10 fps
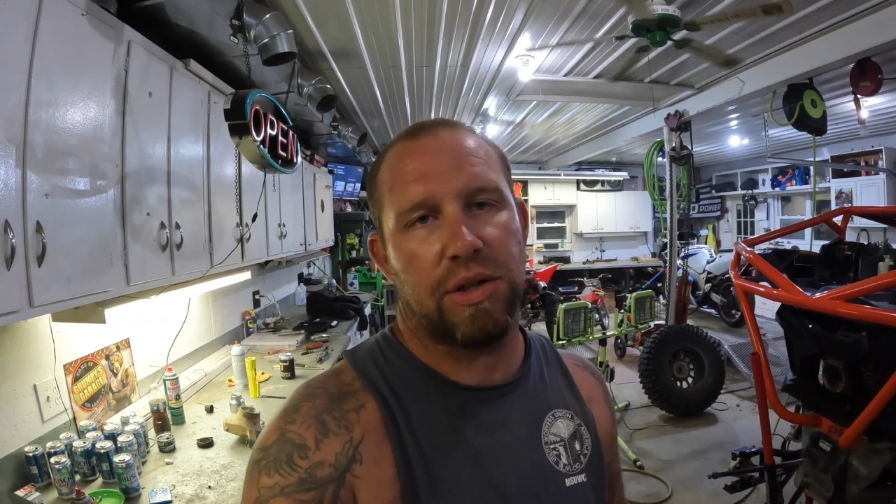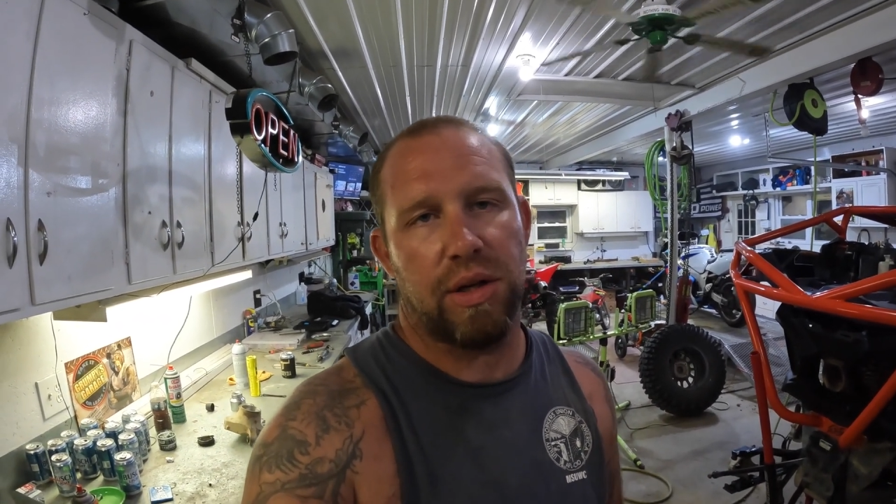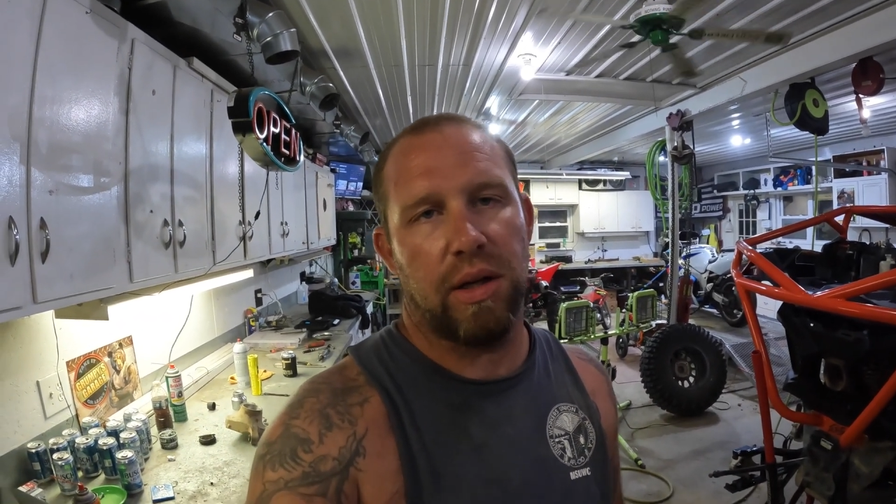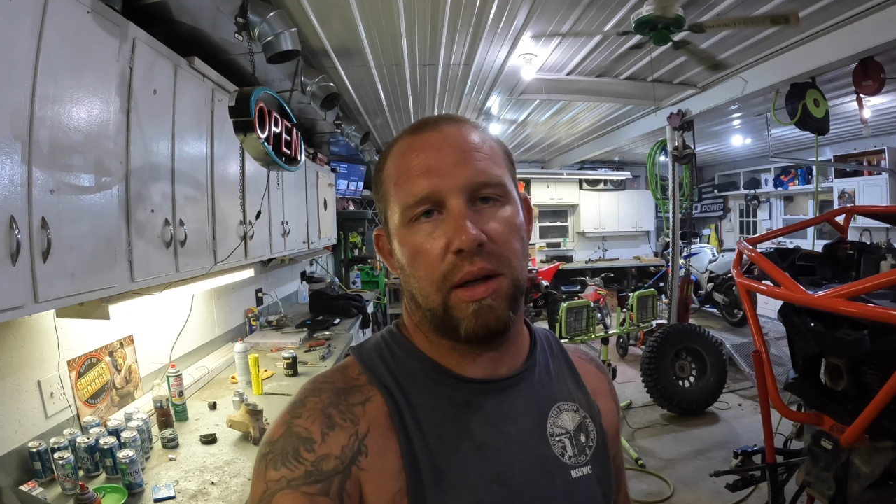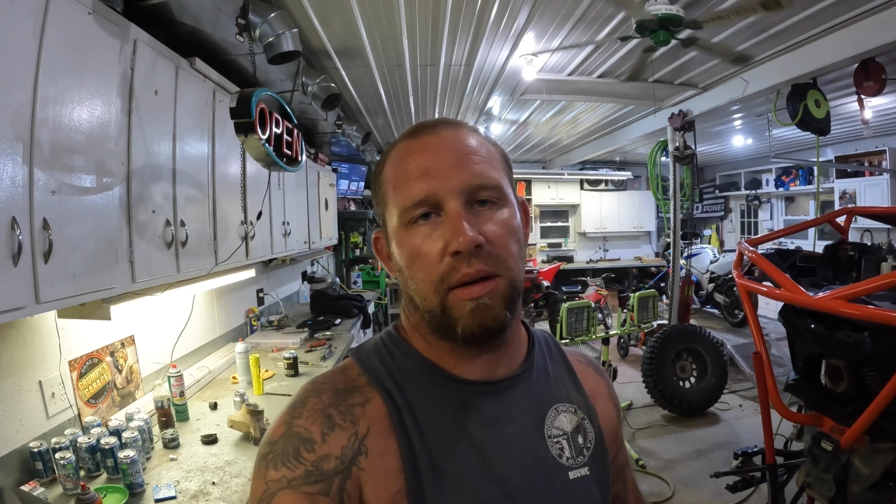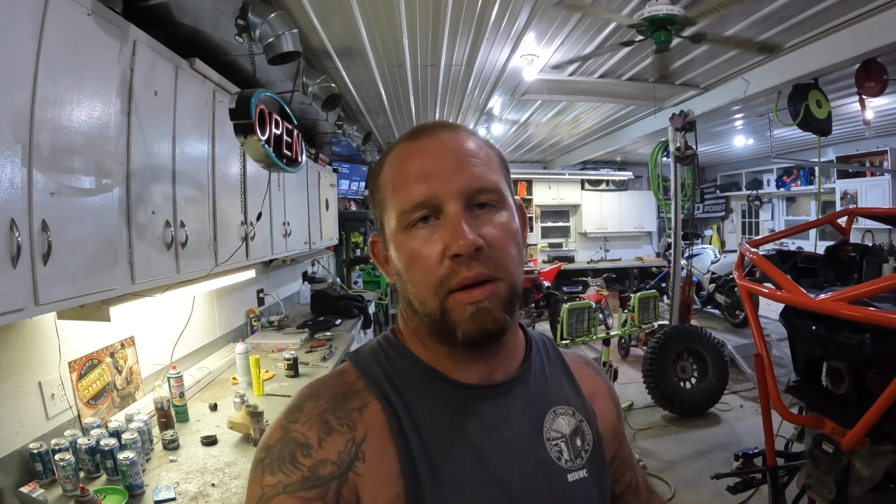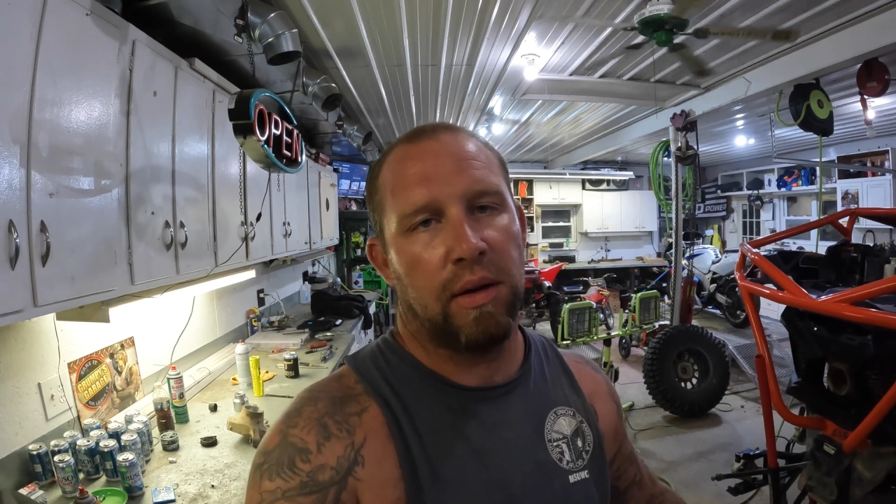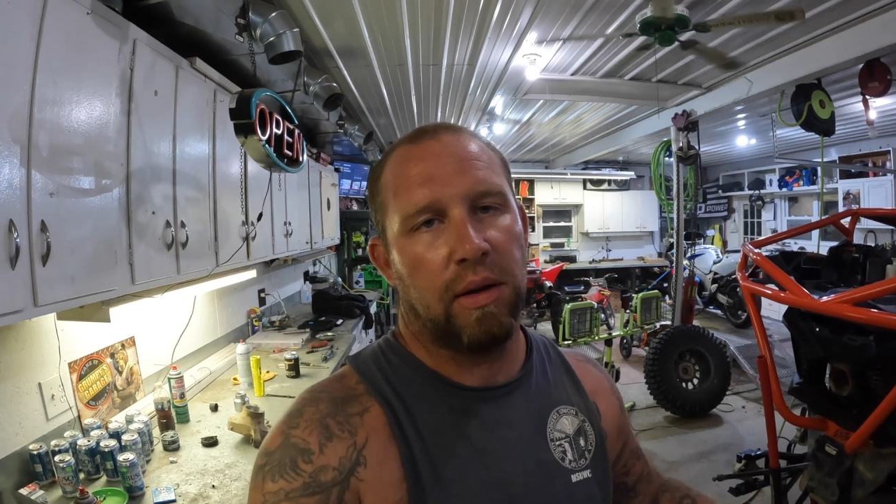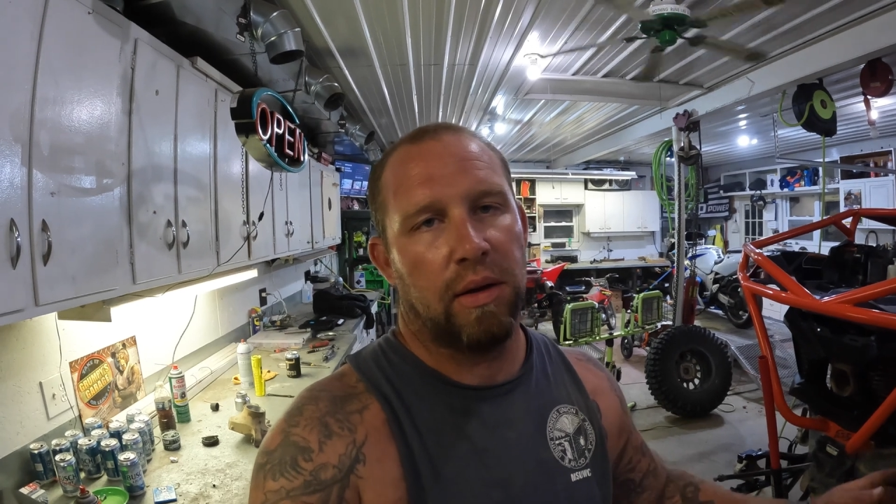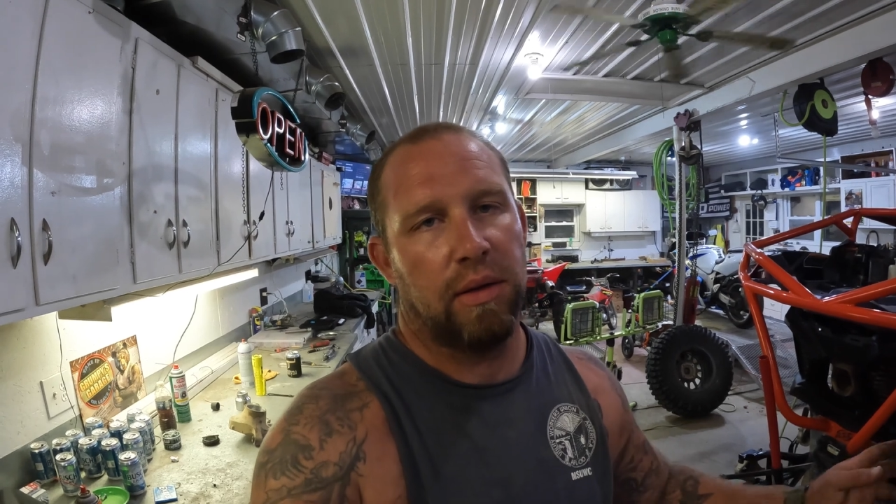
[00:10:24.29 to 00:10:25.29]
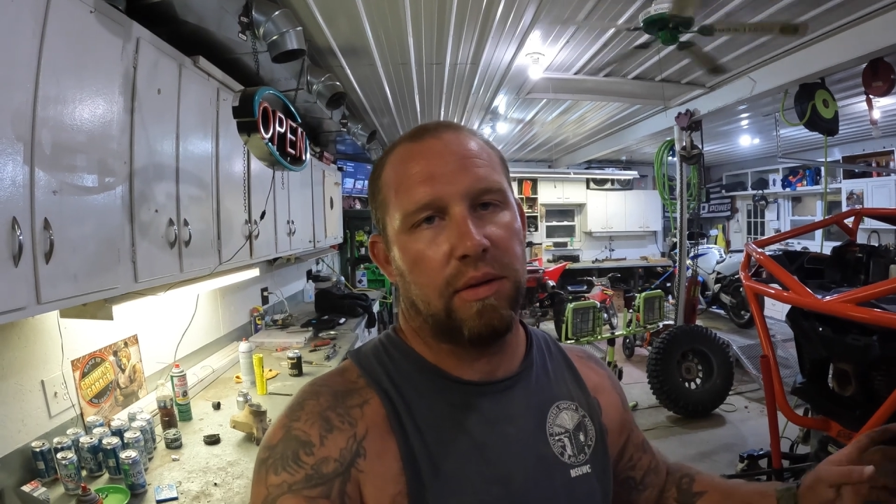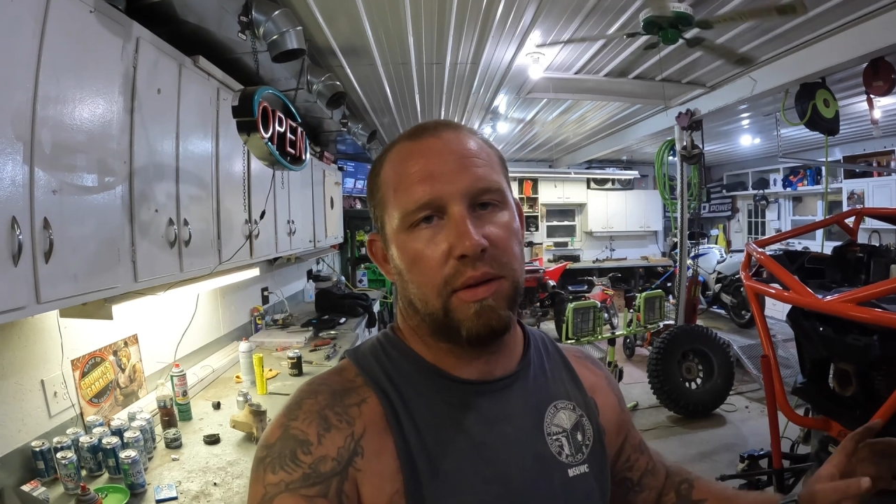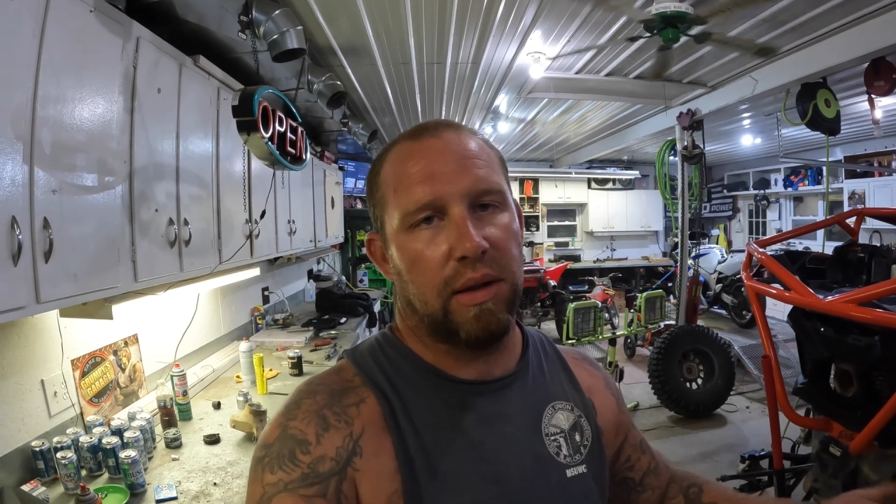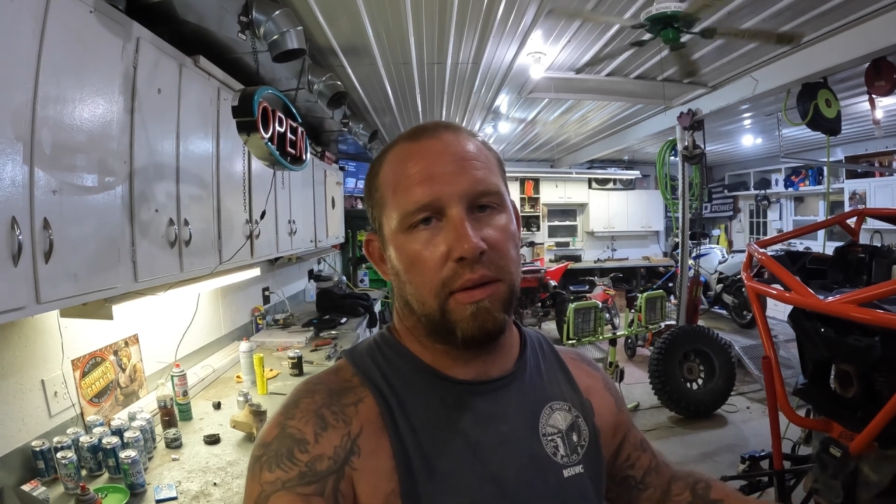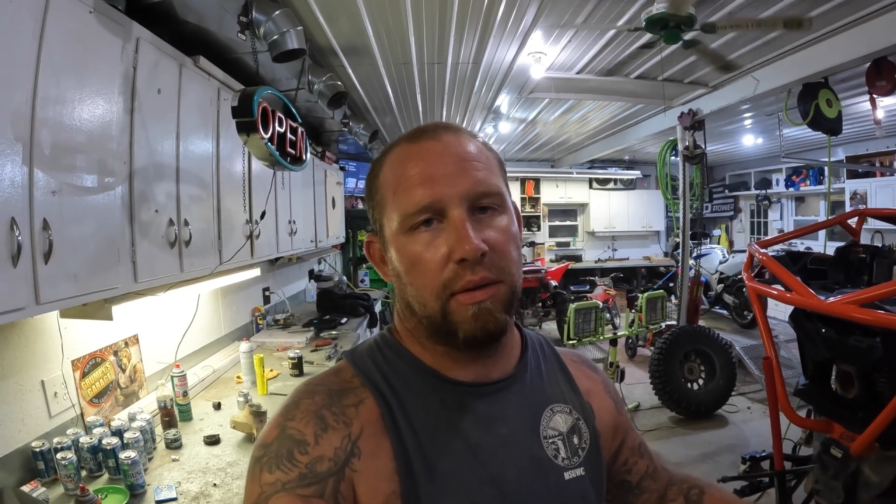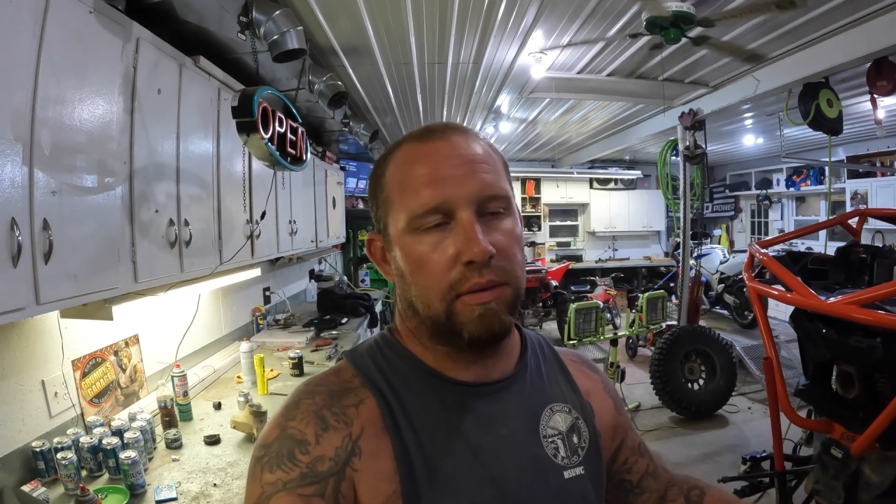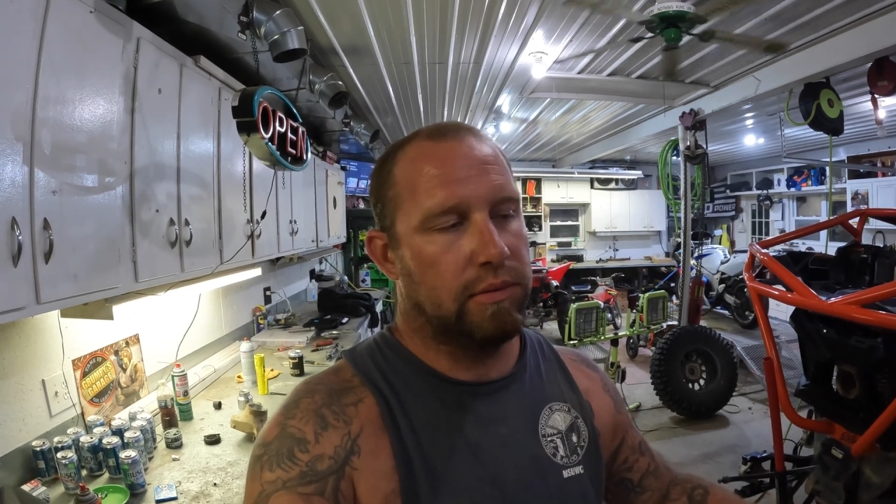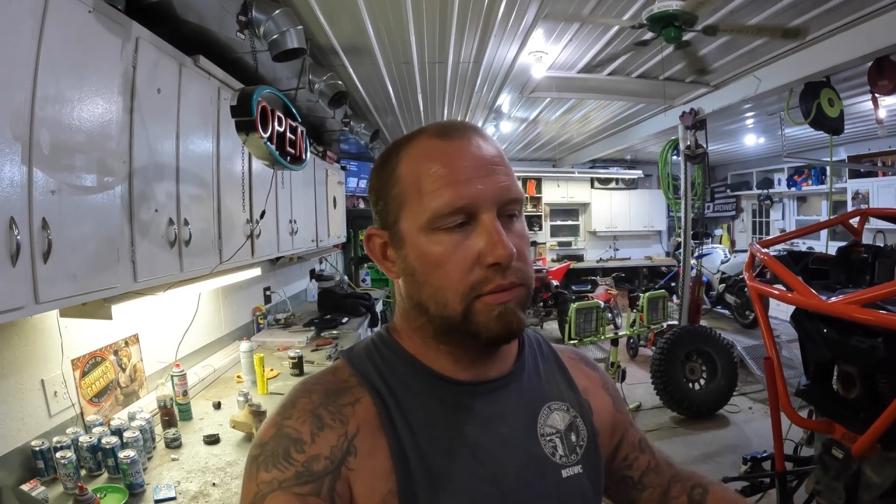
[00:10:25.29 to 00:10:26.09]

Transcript: shit. Didn't